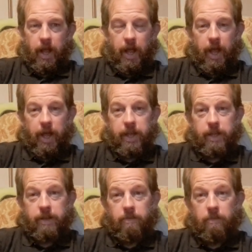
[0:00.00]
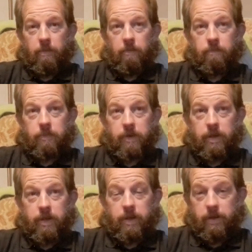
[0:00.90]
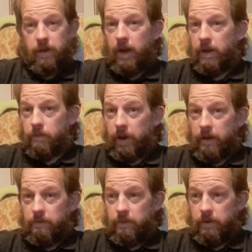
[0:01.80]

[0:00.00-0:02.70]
And to start with,